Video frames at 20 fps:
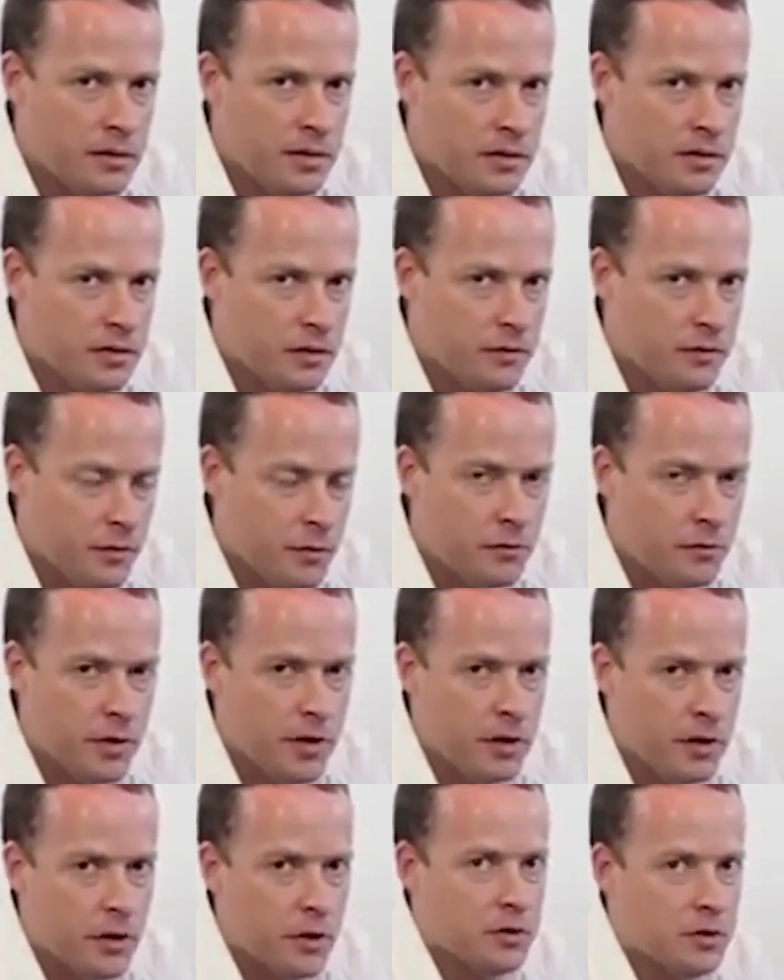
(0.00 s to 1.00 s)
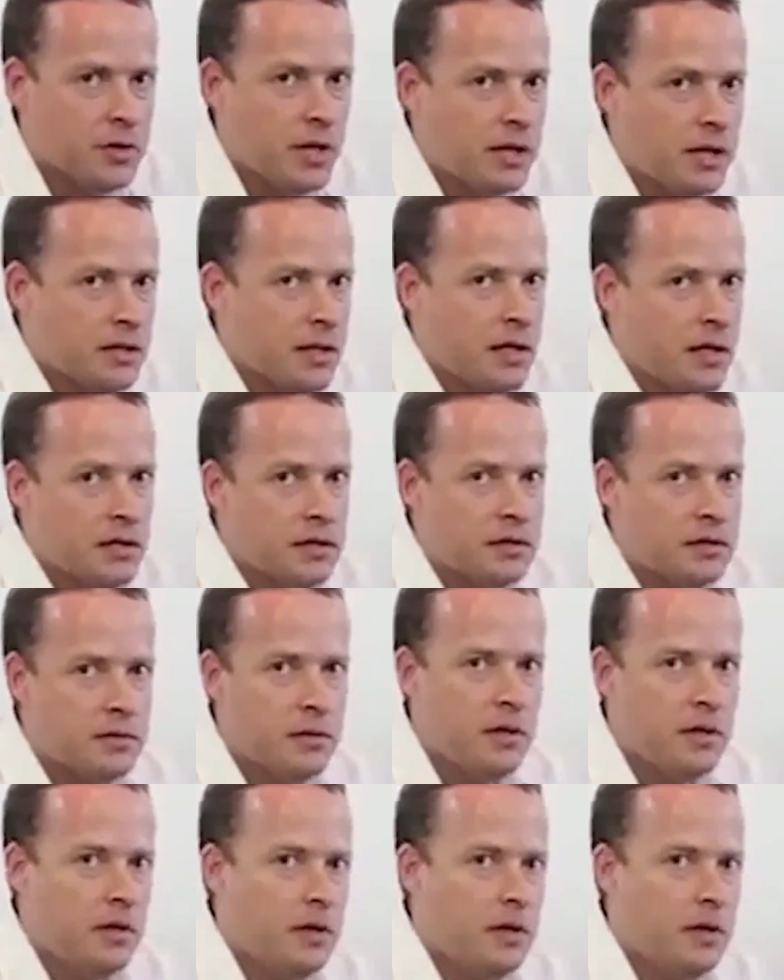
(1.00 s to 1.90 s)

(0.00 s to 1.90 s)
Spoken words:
So feel free to contact us